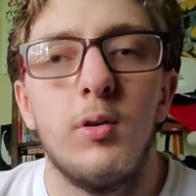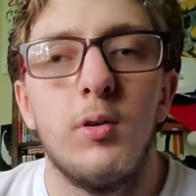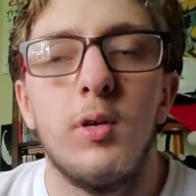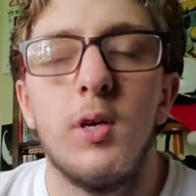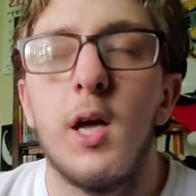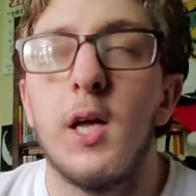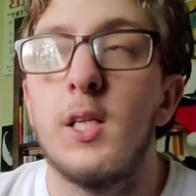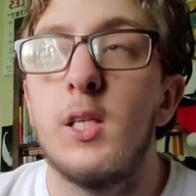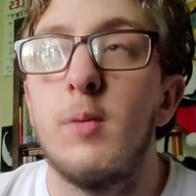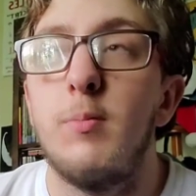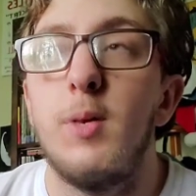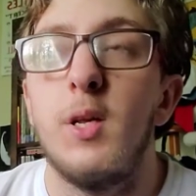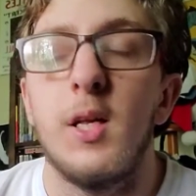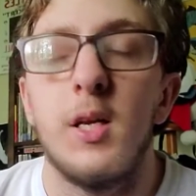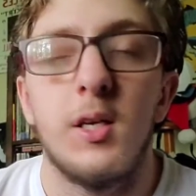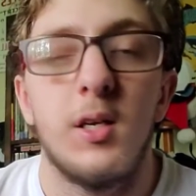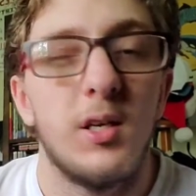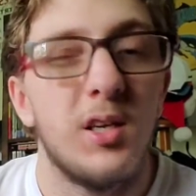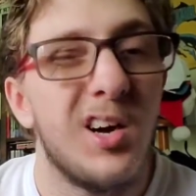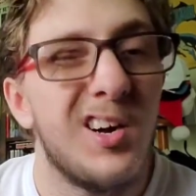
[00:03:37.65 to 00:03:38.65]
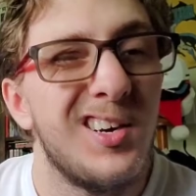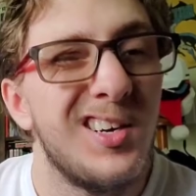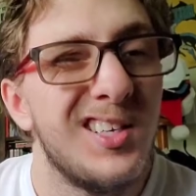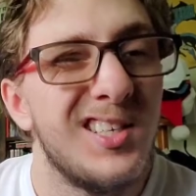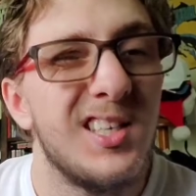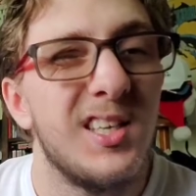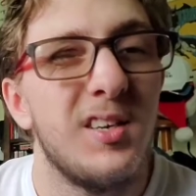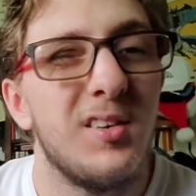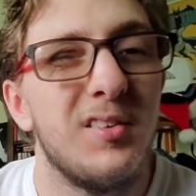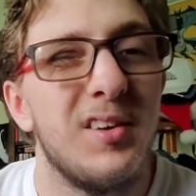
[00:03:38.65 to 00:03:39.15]
not to be like
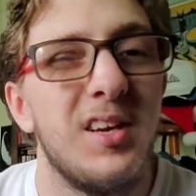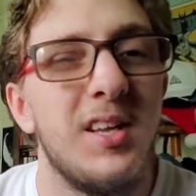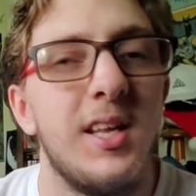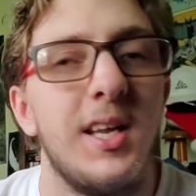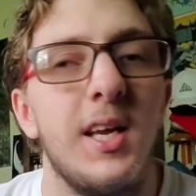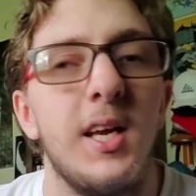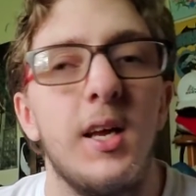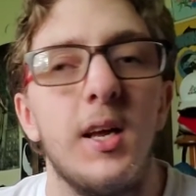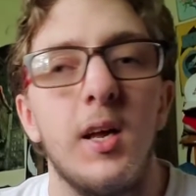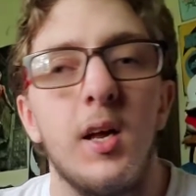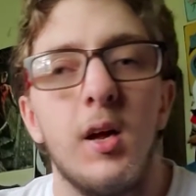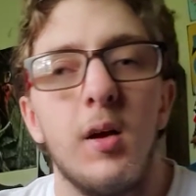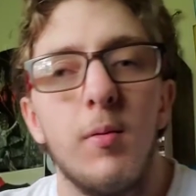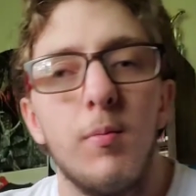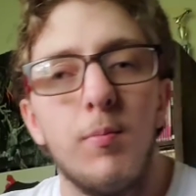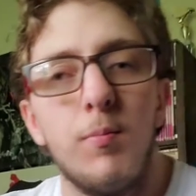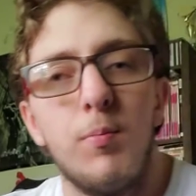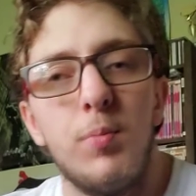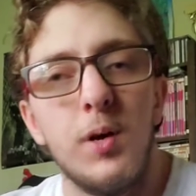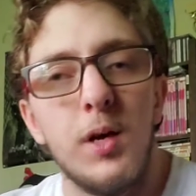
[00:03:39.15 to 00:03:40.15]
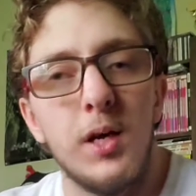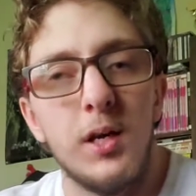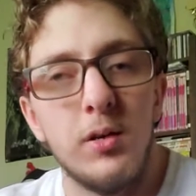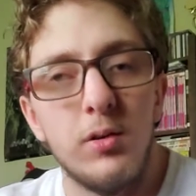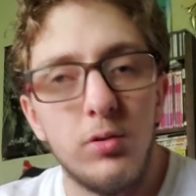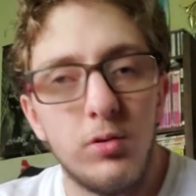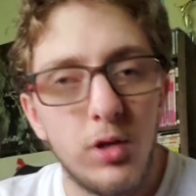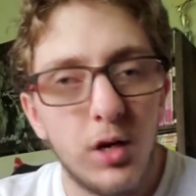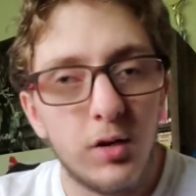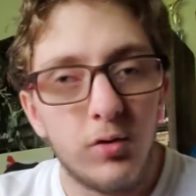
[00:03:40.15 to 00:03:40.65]
condescending or anything,
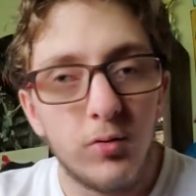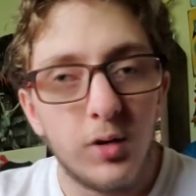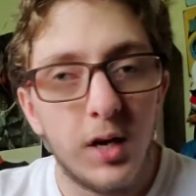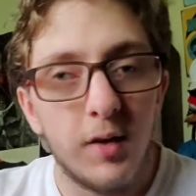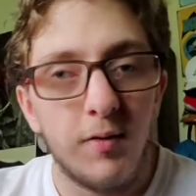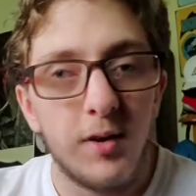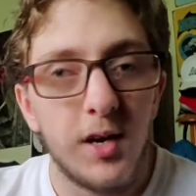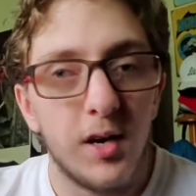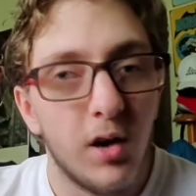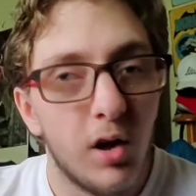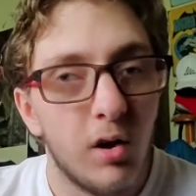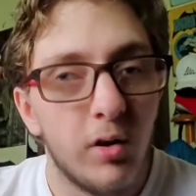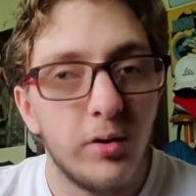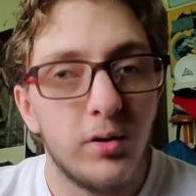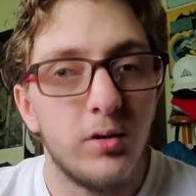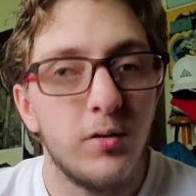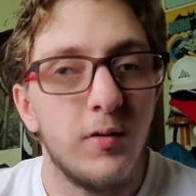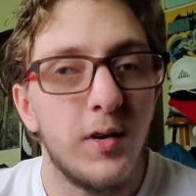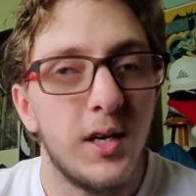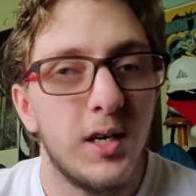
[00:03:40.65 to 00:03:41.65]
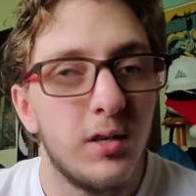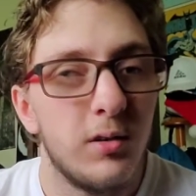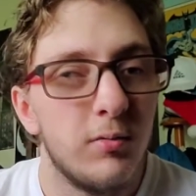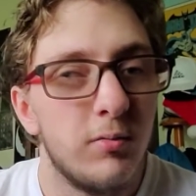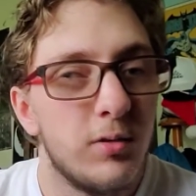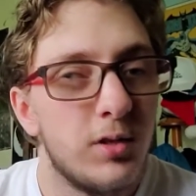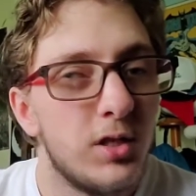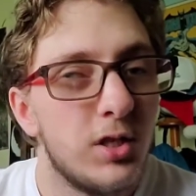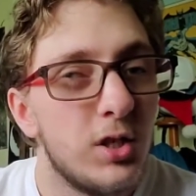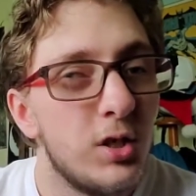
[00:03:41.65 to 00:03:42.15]
but she doesn't really have like a knowledge of like
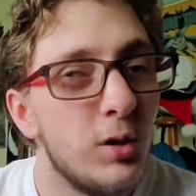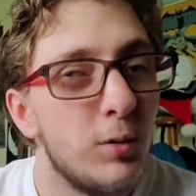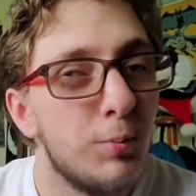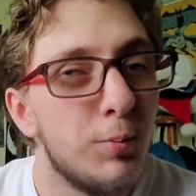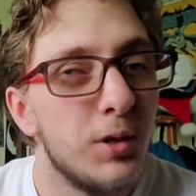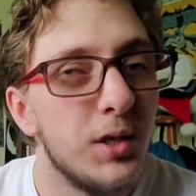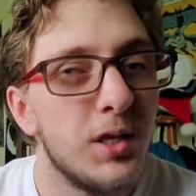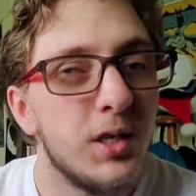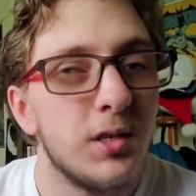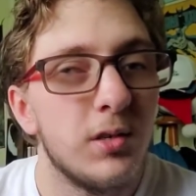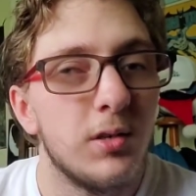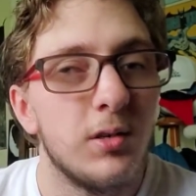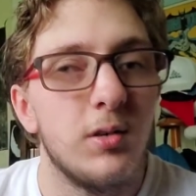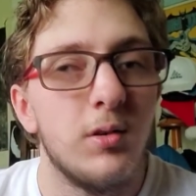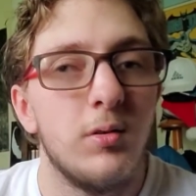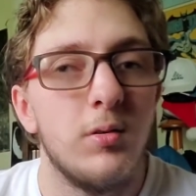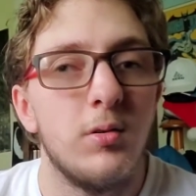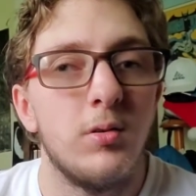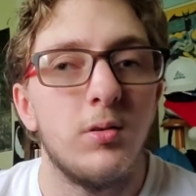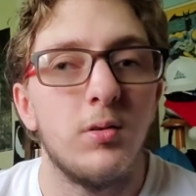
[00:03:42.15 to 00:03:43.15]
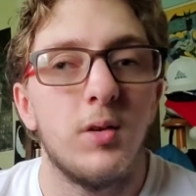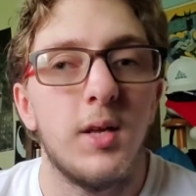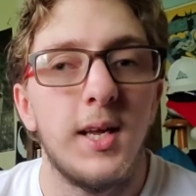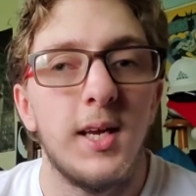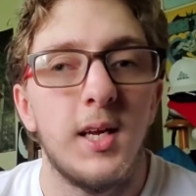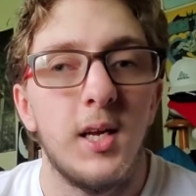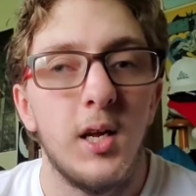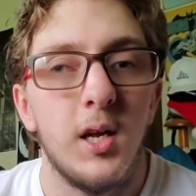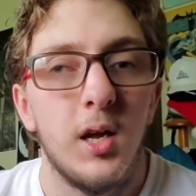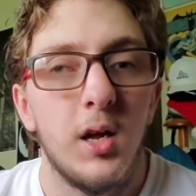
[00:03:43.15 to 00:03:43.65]
superheroes or
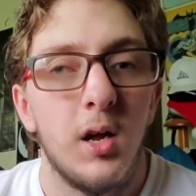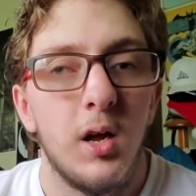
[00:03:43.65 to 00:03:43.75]
like